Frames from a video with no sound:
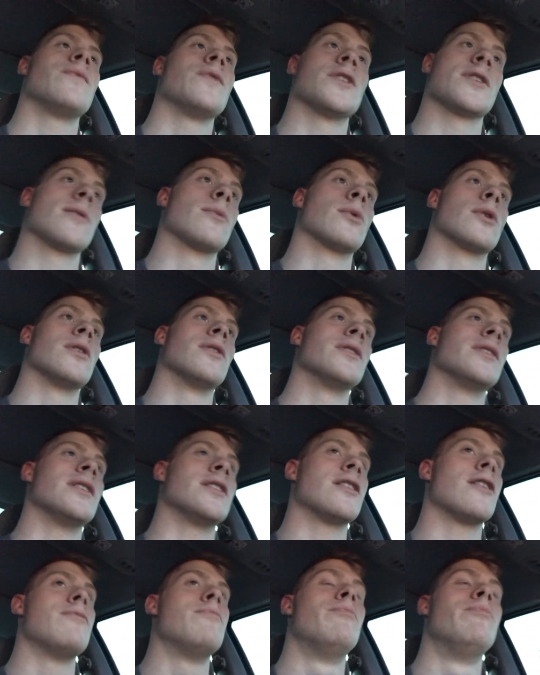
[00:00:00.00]
This world
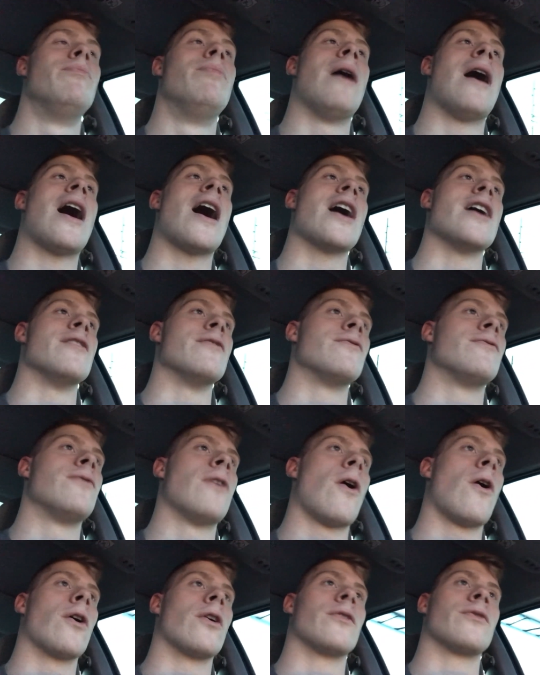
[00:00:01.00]
is by
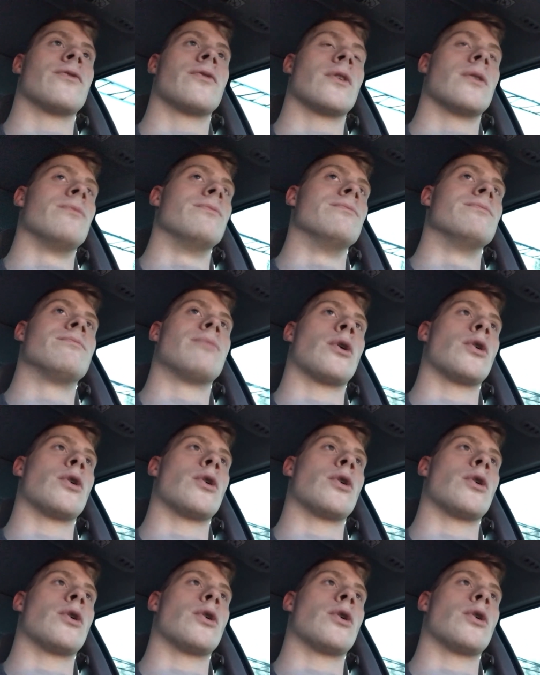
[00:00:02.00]
far from